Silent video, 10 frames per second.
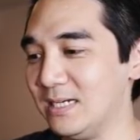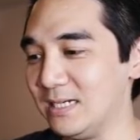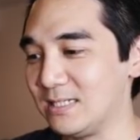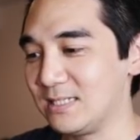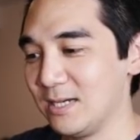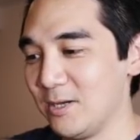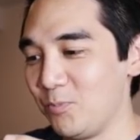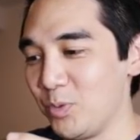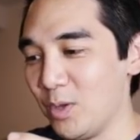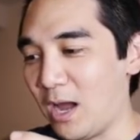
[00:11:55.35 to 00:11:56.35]
It's
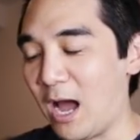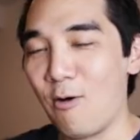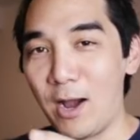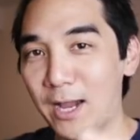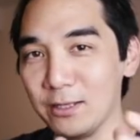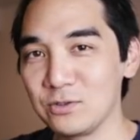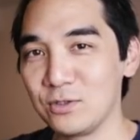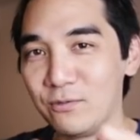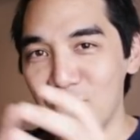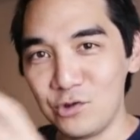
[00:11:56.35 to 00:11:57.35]
how I
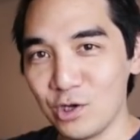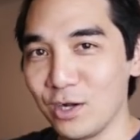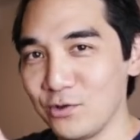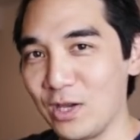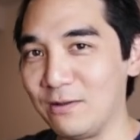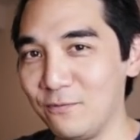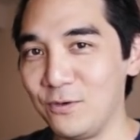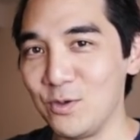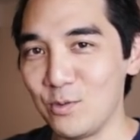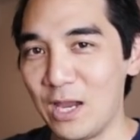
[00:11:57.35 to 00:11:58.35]
sort of judge and
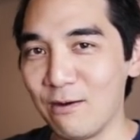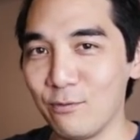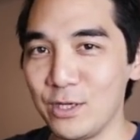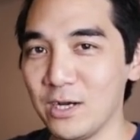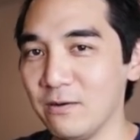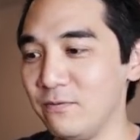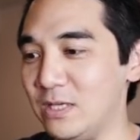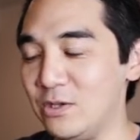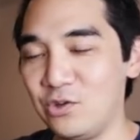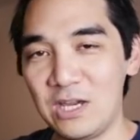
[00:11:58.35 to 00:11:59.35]
view every of
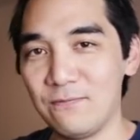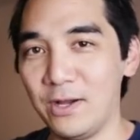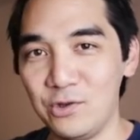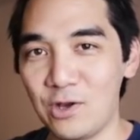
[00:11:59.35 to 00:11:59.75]
the shave ice